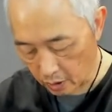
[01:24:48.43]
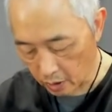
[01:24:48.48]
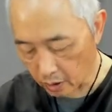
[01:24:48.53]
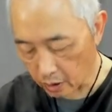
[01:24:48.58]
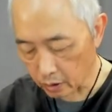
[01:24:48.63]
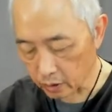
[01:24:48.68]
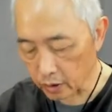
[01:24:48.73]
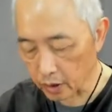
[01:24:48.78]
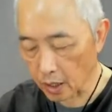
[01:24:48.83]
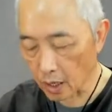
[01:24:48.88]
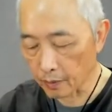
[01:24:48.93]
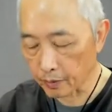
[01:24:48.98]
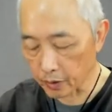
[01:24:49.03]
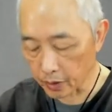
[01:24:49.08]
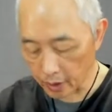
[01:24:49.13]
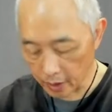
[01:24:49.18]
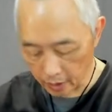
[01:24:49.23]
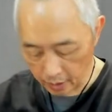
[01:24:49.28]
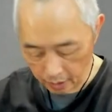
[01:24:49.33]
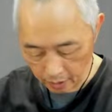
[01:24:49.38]
on top of your
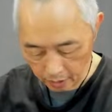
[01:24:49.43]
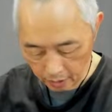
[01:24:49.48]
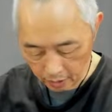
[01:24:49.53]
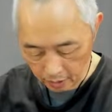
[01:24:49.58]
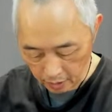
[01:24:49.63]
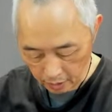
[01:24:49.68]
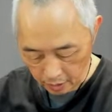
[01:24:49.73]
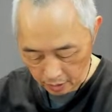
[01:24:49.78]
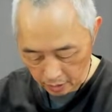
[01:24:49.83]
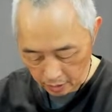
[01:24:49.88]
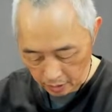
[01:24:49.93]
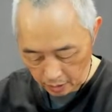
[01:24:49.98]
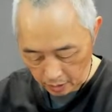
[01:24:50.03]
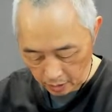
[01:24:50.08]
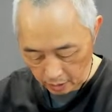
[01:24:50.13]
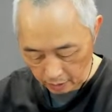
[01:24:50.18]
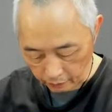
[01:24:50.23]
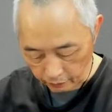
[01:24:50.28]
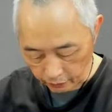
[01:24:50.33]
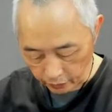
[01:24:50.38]
head
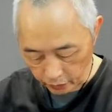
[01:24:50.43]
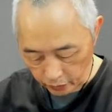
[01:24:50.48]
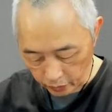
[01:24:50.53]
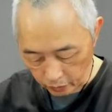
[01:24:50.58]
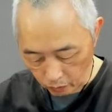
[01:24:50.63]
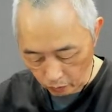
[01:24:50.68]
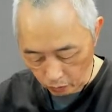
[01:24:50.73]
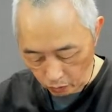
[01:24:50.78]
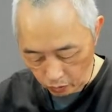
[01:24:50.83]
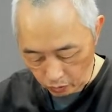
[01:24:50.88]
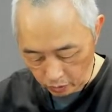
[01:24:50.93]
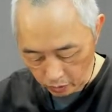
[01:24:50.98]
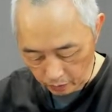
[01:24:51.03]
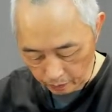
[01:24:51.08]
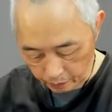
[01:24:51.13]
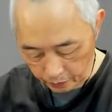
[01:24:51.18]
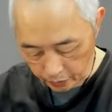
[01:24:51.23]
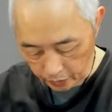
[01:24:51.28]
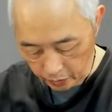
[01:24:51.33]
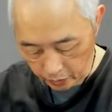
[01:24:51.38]
and very
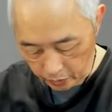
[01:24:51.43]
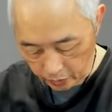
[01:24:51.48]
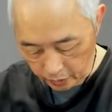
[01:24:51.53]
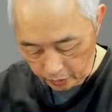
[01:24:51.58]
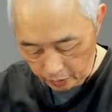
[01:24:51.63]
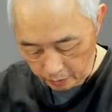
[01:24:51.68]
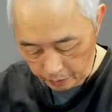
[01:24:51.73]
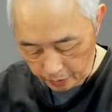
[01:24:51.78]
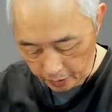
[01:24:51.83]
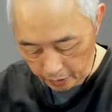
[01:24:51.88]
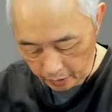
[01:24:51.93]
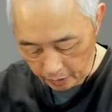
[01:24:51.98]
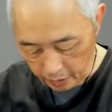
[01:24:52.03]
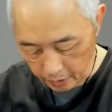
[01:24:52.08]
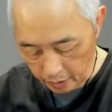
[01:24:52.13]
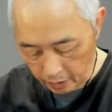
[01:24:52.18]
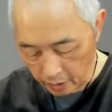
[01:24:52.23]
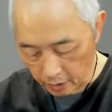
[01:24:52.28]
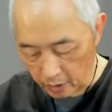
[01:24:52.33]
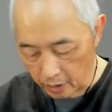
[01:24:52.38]
warm in your stomach.
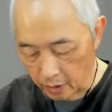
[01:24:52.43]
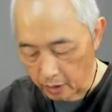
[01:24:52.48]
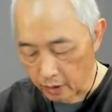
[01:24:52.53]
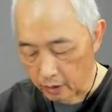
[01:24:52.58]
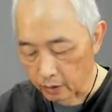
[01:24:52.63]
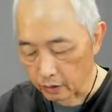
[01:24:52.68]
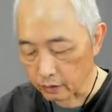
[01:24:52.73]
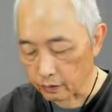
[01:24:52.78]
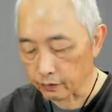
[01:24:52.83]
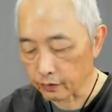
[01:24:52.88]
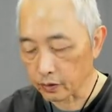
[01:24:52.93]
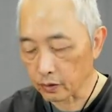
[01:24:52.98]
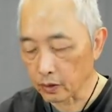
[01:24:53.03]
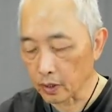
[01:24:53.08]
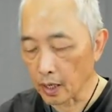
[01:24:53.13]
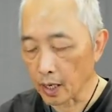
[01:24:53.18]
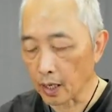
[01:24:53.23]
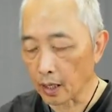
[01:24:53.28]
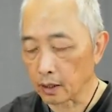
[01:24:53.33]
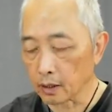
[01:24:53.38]
You feel
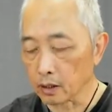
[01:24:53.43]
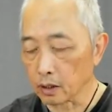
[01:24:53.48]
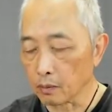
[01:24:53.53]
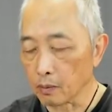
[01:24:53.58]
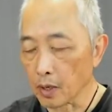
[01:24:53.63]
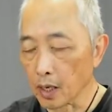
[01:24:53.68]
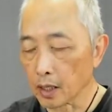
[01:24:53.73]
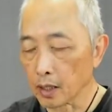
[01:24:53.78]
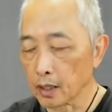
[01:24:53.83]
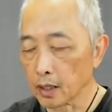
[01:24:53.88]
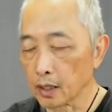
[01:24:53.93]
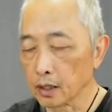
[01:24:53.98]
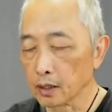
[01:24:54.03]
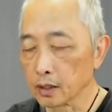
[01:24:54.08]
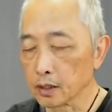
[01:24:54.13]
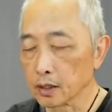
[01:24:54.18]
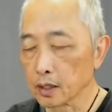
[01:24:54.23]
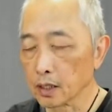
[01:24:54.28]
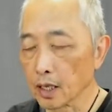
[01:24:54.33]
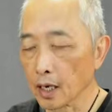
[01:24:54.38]
that the body
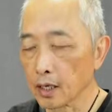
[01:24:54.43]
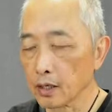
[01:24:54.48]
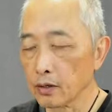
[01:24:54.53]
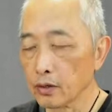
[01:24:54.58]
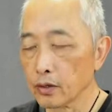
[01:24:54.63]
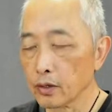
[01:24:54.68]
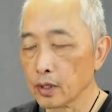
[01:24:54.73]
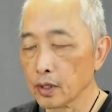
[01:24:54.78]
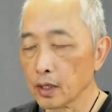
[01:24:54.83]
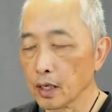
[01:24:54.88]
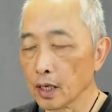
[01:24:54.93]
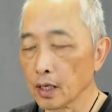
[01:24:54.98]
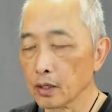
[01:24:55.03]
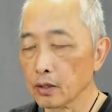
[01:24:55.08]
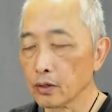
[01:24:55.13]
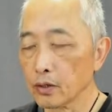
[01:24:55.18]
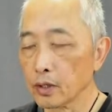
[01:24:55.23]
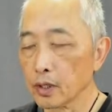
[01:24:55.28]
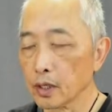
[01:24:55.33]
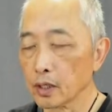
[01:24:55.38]
is lighter and
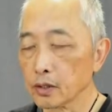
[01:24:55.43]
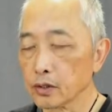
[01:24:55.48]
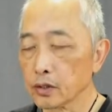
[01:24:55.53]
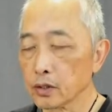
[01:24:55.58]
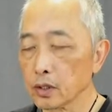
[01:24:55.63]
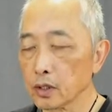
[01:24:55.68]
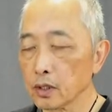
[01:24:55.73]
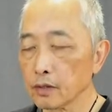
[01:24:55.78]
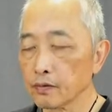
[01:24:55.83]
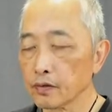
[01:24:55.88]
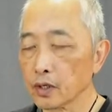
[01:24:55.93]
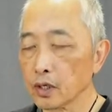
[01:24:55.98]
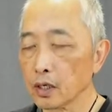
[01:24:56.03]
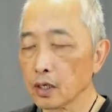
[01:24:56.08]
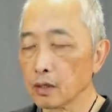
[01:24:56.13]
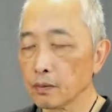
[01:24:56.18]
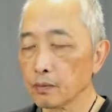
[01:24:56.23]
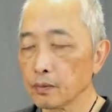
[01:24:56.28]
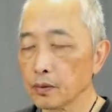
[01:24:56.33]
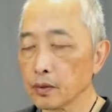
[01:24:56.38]
lighter as you lift it
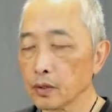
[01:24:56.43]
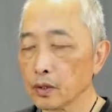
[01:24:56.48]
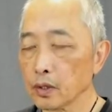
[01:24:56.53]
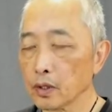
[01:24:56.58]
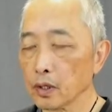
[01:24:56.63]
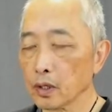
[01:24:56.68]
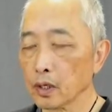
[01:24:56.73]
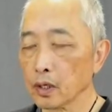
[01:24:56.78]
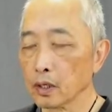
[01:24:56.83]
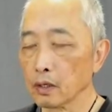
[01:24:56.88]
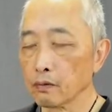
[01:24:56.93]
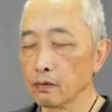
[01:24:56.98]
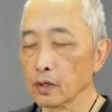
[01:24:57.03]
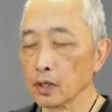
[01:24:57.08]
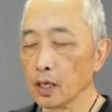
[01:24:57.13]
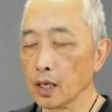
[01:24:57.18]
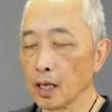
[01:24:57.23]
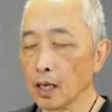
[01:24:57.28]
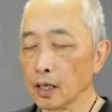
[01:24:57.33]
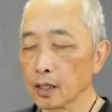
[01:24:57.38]
up and
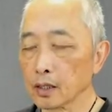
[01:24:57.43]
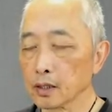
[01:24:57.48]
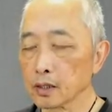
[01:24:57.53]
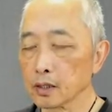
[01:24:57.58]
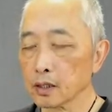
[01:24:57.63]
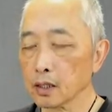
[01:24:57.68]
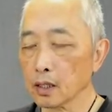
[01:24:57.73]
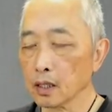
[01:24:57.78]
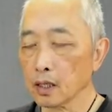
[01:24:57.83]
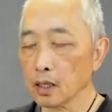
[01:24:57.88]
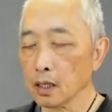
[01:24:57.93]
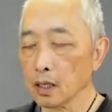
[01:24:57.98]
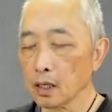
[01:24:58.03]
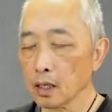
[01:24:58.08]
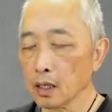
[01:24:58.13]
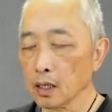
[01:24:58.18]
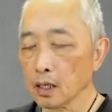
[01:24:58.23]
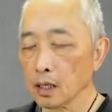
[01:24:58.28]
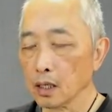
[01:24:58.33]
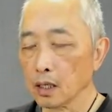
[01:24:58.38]
relax.
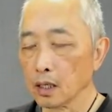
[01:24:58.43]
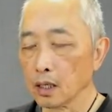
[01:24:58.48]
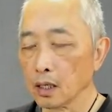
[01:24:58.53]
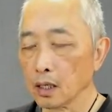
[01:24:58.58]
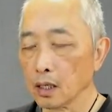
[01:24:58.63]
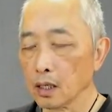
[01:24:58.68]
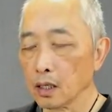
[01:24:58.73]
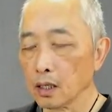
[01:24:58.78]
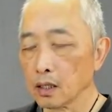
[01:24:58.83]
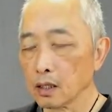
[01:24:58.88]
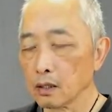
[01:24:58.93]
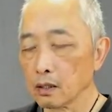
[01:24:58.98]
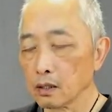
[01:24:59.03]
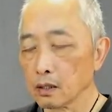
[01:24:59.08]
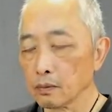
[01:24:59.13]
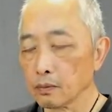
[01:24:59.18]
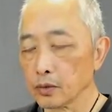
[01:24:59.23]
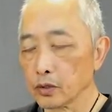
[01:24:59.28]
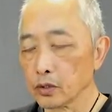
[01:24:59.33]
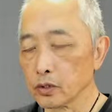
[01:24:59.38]

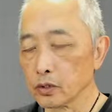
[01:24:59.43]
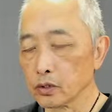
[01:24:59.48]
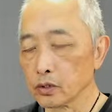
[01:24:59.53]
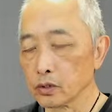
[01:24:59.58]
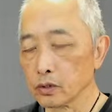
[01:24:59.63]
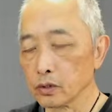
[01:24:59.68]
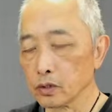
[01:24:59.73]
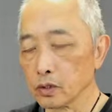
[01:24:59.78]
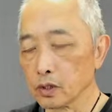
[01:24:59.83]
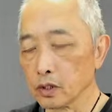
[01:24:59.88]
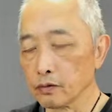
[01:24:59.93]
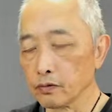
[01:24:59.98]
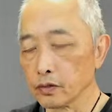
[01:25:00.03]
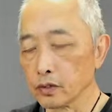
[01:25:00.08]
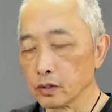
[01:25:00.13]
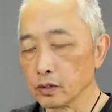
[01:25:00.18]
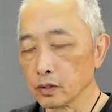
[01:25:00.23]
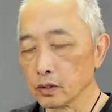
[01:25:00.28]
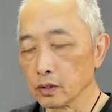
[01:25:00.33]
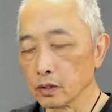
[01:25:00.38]
And pretty soon,
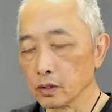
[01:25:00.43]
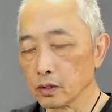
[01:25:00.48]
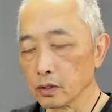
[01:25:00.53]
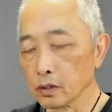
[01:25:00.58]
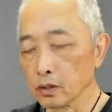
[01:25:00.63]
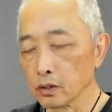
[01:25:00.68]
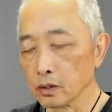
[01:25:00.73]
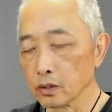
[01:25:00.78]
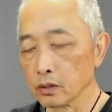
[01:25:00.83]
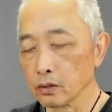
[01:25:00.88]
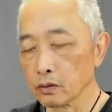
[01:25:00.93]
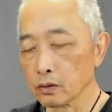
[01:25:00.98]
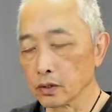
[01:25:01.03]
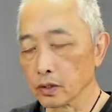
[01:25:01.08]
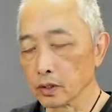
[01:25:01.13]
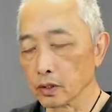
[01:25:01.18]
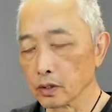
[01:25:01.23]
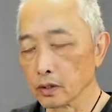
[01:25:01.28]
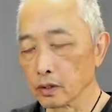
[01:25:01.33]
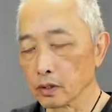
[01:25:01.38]
you don't
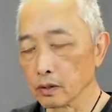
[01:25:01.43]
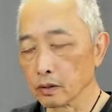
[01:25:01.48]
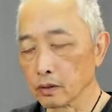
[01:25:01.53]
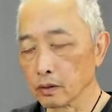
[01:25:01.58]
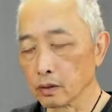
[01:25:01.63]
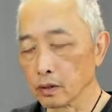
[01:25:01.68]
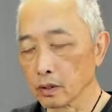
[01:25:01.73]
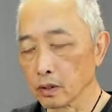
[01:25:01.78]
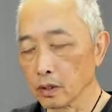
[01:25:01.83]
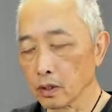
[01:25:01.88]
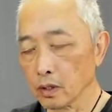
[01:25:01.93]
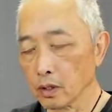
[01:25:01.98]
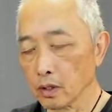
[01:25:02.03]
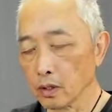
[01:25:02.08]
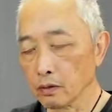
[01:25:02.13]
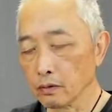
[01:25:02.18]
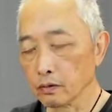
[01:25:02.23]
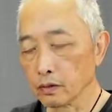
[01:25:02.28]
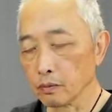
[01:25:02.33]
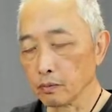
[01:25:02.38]

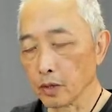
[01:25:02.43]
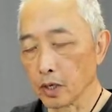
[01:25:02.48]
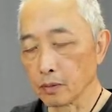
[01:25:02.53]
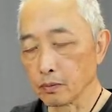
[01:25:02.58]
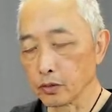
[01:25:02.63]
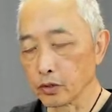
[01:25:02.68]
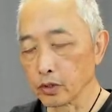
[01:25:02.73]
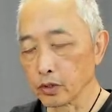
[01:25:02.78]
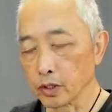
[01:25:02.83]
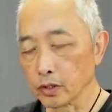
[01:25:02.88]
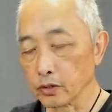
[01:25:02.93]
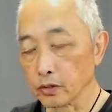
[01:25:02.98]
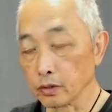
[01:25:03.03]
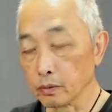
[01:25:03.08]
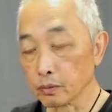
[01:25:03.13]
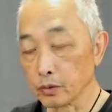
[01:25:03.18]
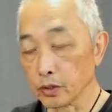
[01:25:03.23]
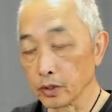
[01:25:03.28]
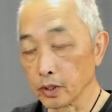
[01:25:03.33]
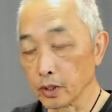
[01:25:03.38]
remember that you're
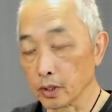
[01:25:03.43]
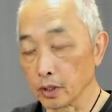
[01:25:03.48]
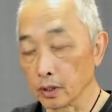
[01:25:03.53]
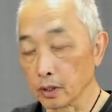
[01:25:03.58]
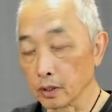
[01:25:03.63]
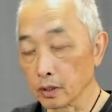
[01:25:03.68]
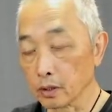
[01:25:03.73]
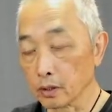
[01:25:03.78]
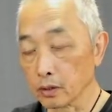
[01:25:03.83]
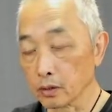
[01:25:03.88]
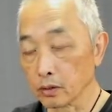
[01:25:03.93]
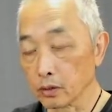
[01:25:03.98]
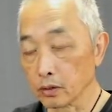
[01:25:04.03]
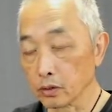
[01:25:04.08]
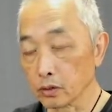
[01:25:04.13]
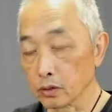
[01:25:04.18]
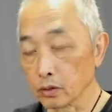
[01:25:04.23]
breathing. You're